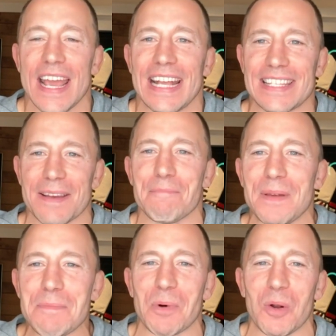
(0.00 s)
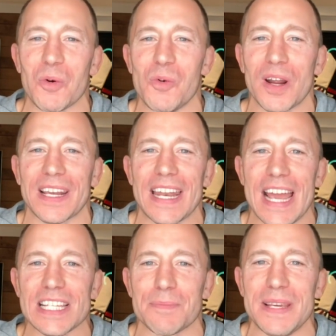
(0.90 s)
and some people
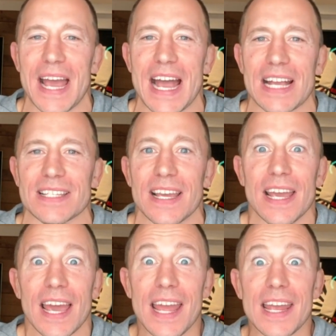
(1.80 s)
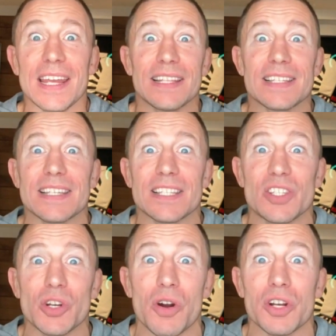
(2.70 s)
recognize me as, hey, this is
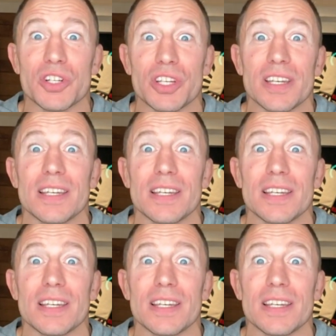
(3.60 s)
George.